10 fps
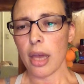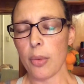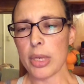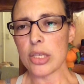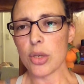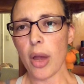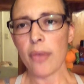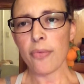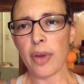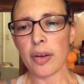We still
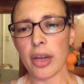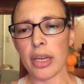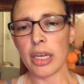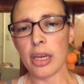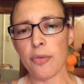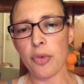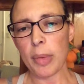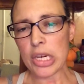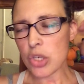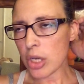hadn't found out any
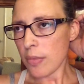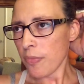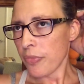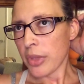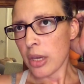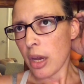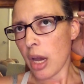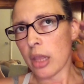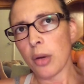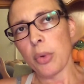information.
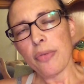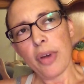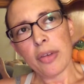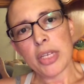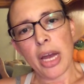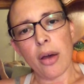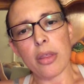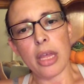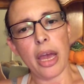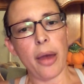And then we found
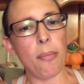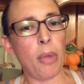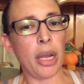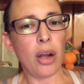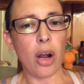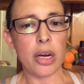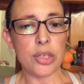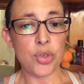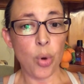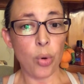out that my car
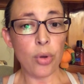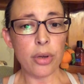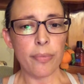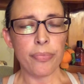is totaled.